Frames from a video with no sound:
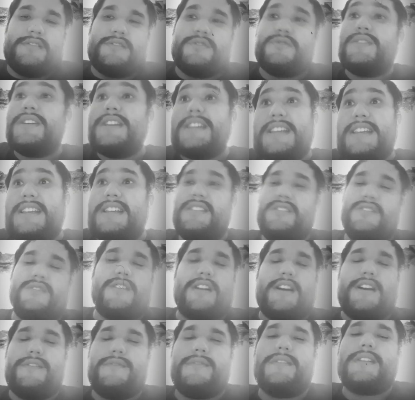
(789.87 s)
drinking and
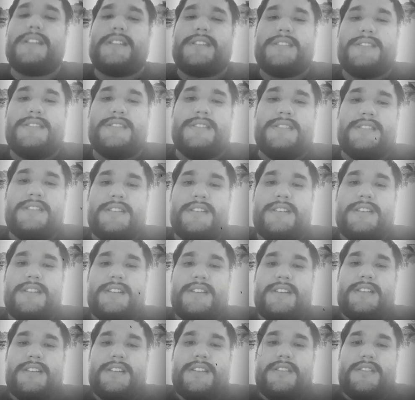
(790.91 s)
driving.
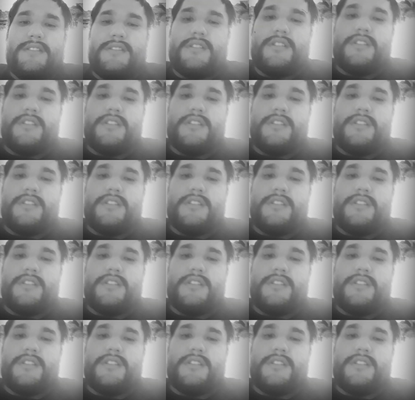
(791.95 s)
You